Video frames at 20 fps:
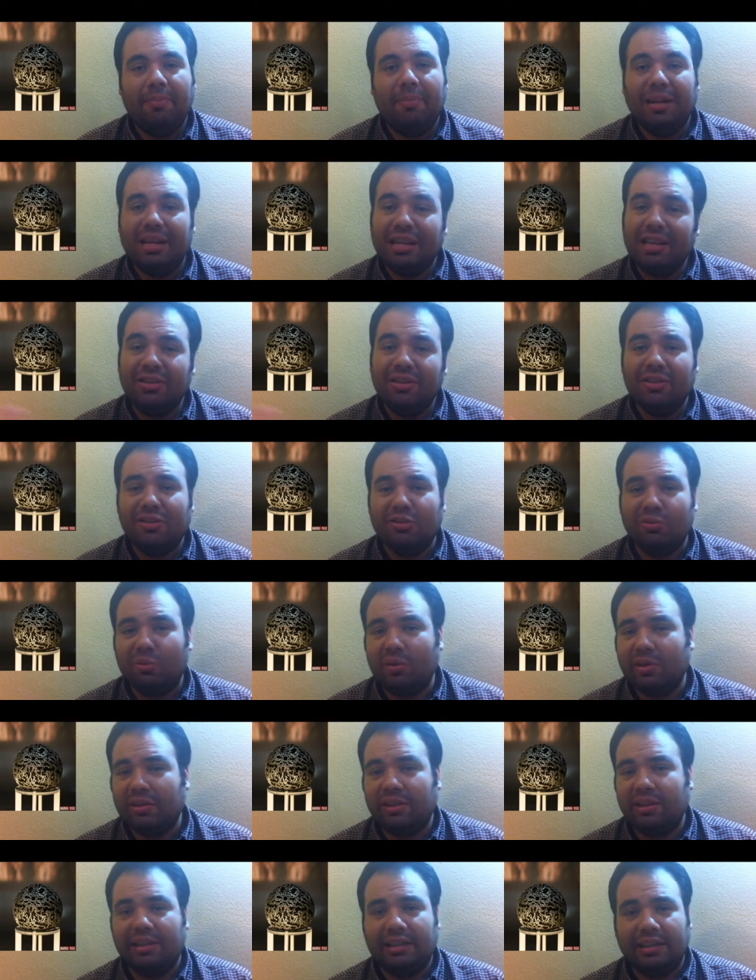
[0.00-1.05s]
but he just
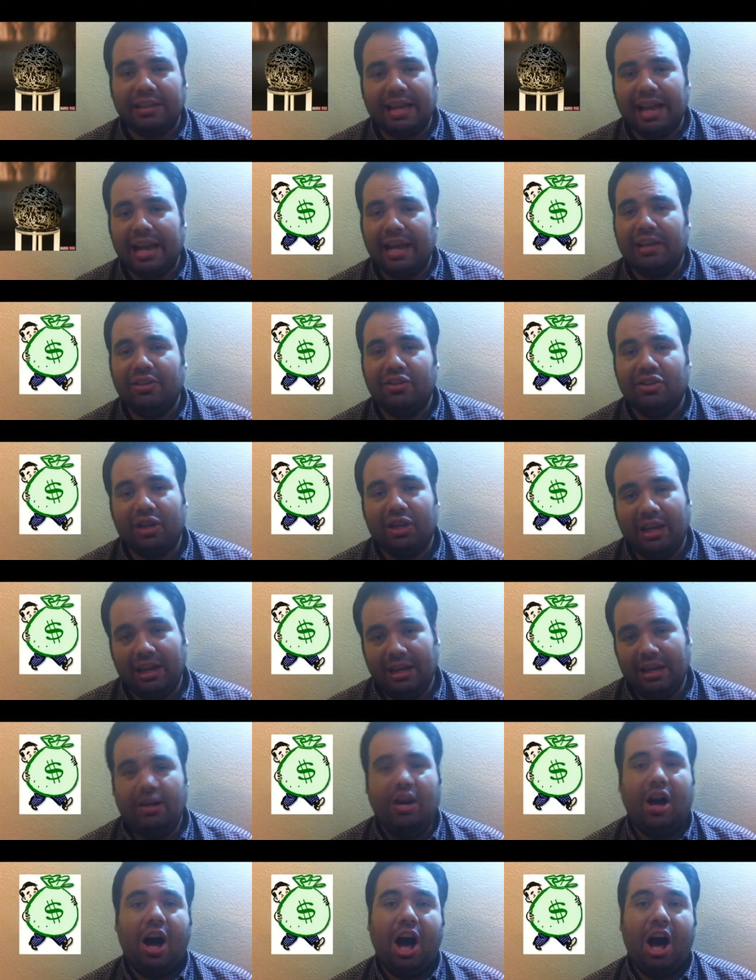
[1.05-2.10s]
wants it to catch
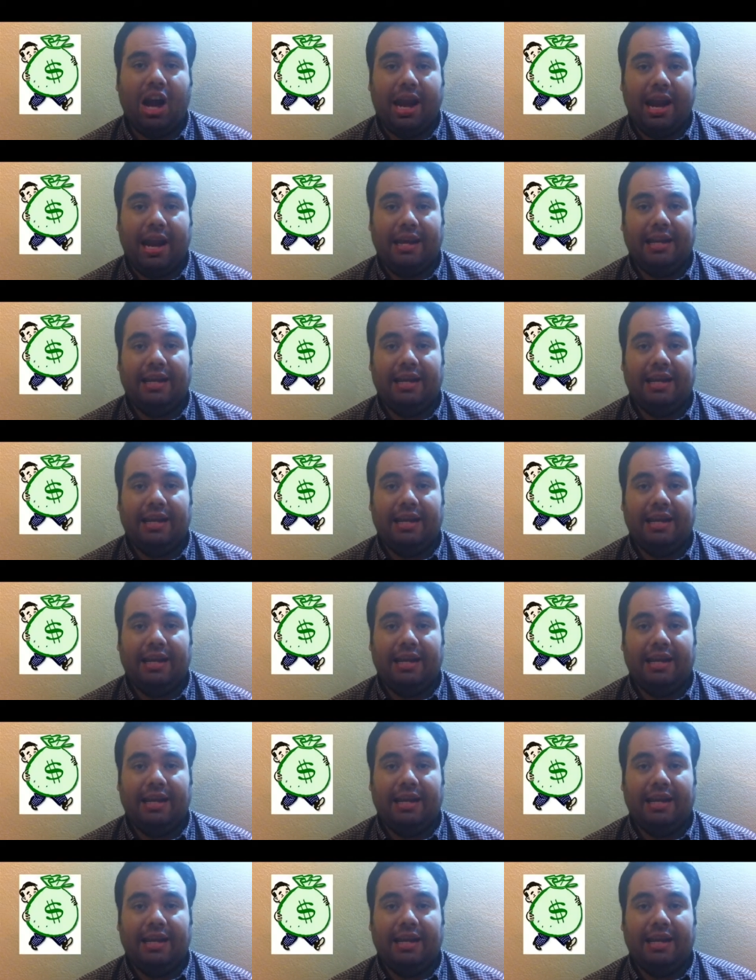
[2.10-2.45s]
in on it.